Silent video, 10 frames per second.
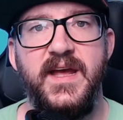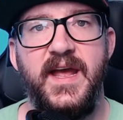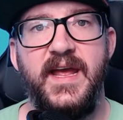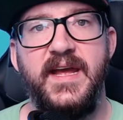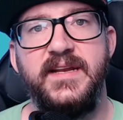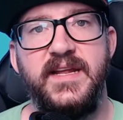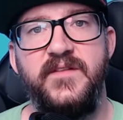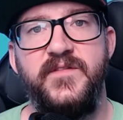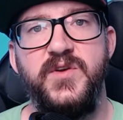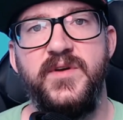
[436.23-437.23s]
and
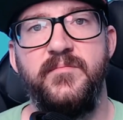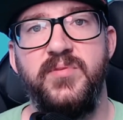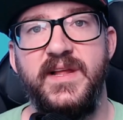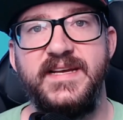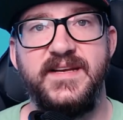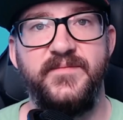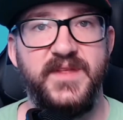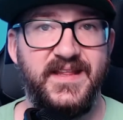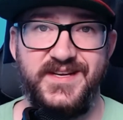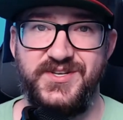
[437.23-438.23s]
if you can play
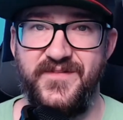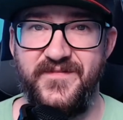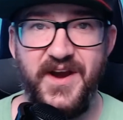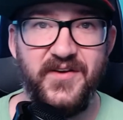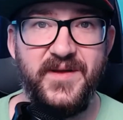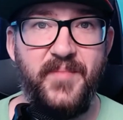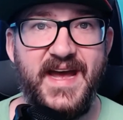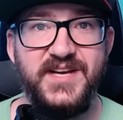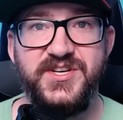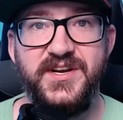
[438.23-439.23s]
something that you're very
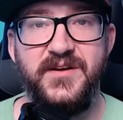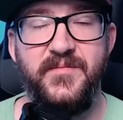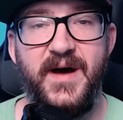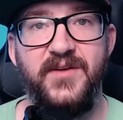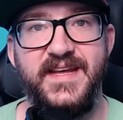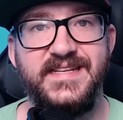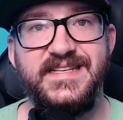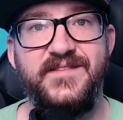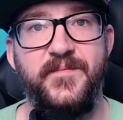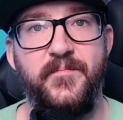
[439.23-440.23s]
passionate about, that's
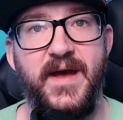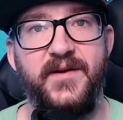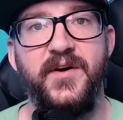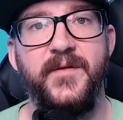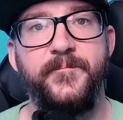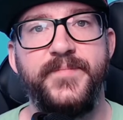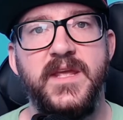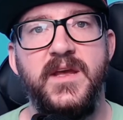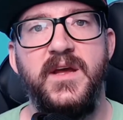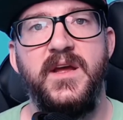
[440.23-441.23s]
even better.
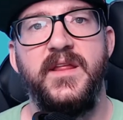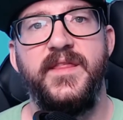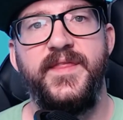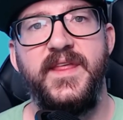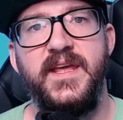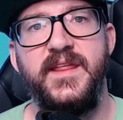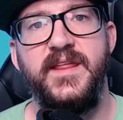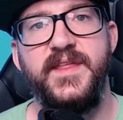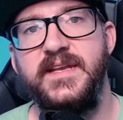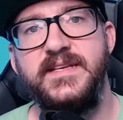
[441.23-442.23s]
The
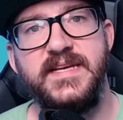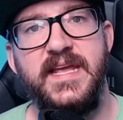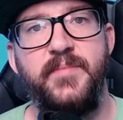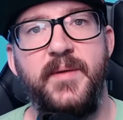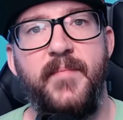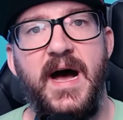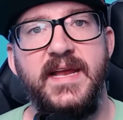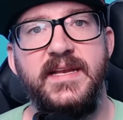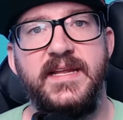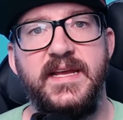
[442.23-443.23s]
thing to keep in
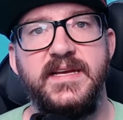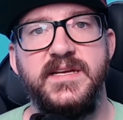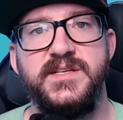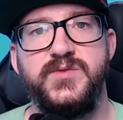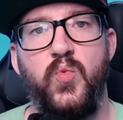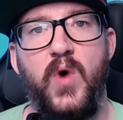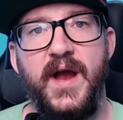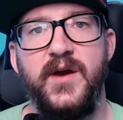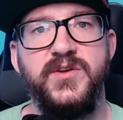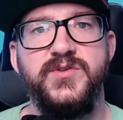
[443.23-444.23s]
mind is,
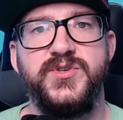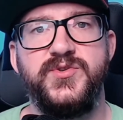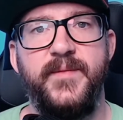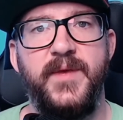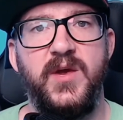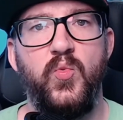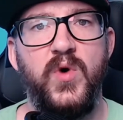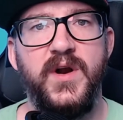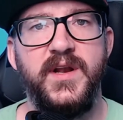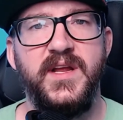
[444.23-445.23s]
why are you streaming?
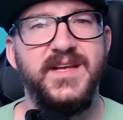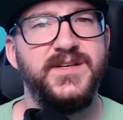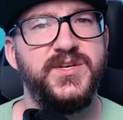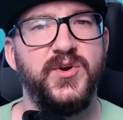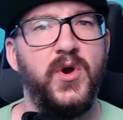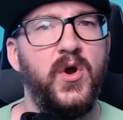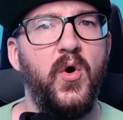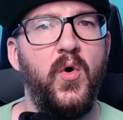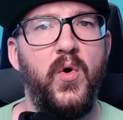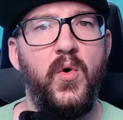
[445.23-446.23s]
What is your
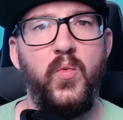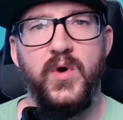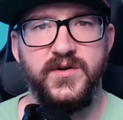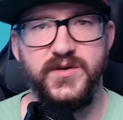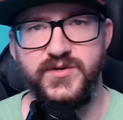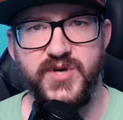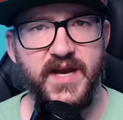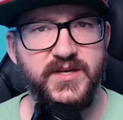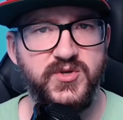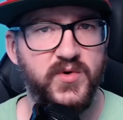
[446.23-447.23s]
goal? What are you
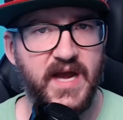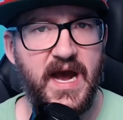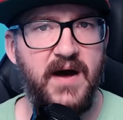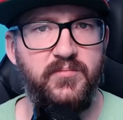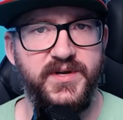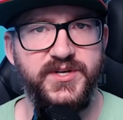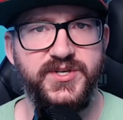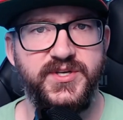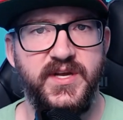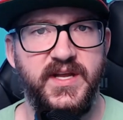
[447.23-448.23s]
trying to
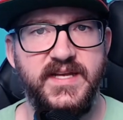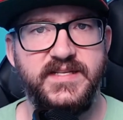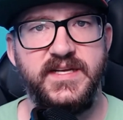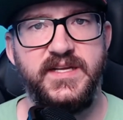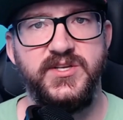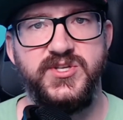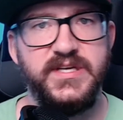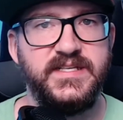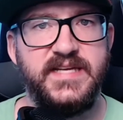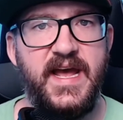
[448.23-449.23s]
accomplish? Is it
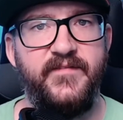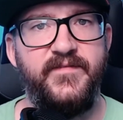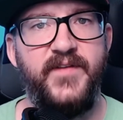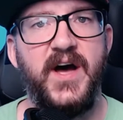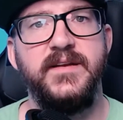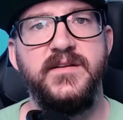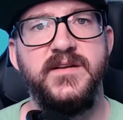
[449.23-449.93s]
just to have fun?